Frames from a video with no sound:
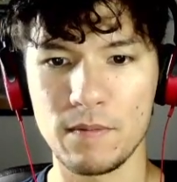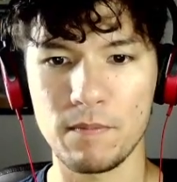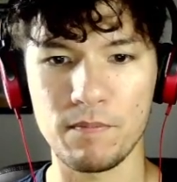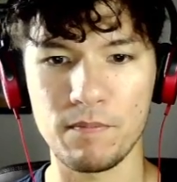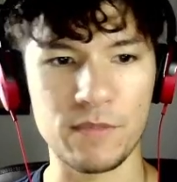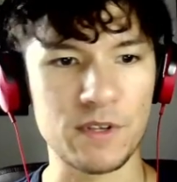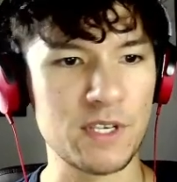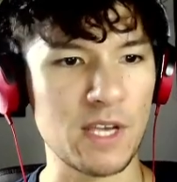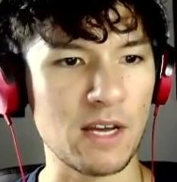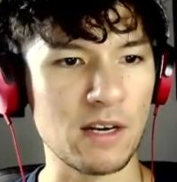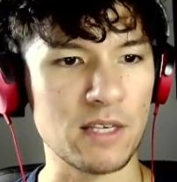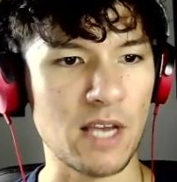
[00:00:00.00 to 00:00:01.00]
This hand
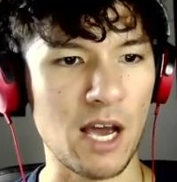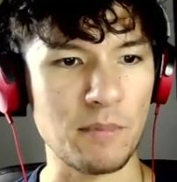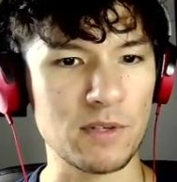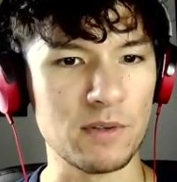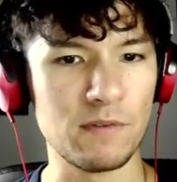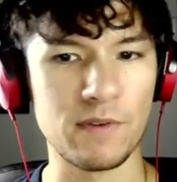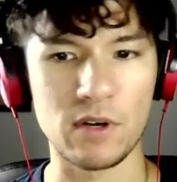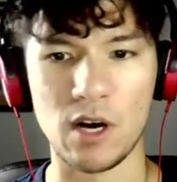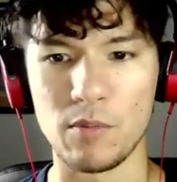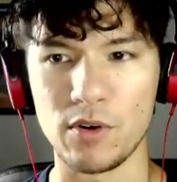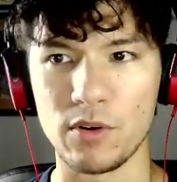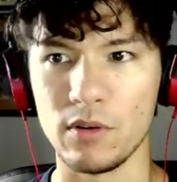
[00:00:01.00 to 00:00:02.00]
is absolutely
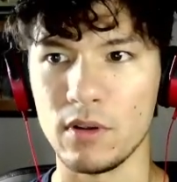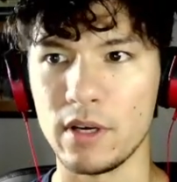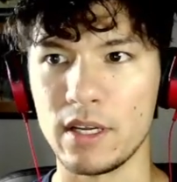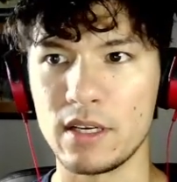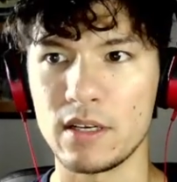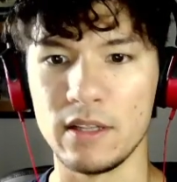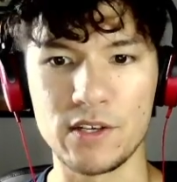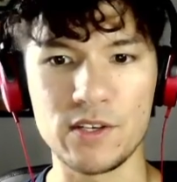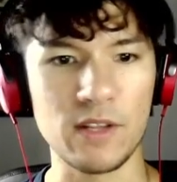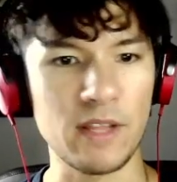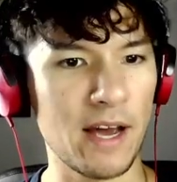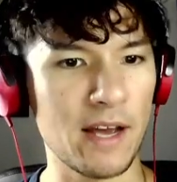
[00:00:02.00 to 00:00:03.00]
phenomenal. It literally
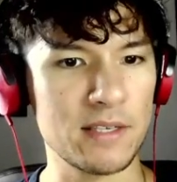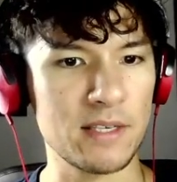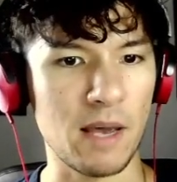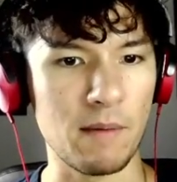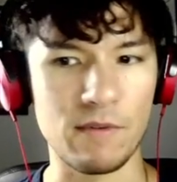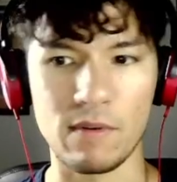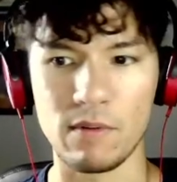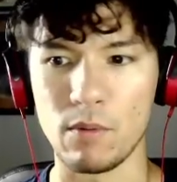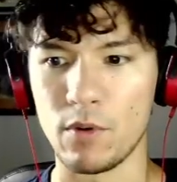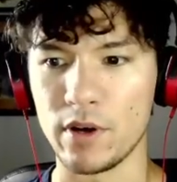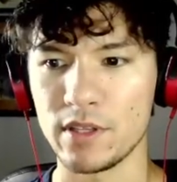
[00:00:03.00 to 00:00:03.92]
has everything we want.